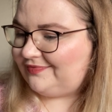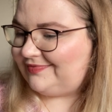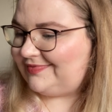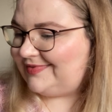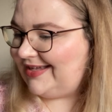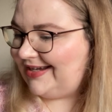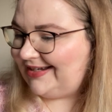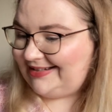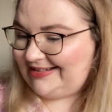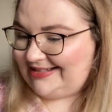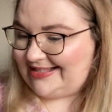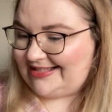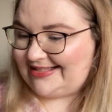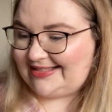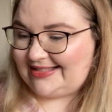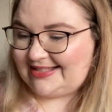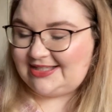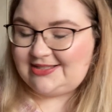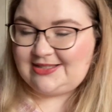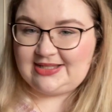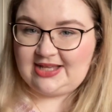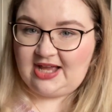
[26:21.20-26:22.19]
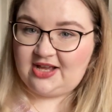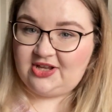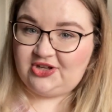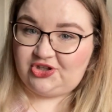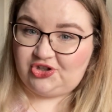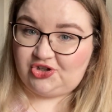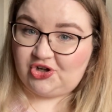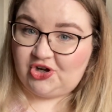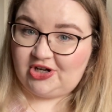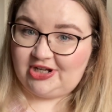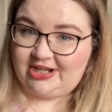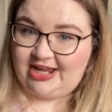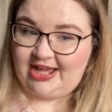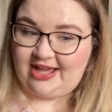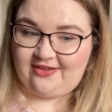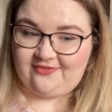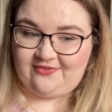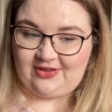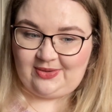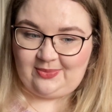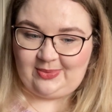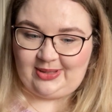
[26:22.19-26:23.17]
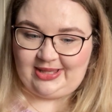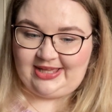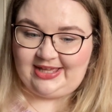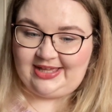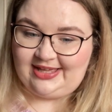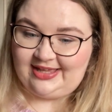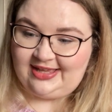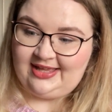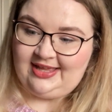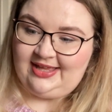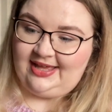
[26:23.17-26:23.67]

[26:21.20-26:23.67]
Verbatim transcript: nice. It's a yarn heavy week.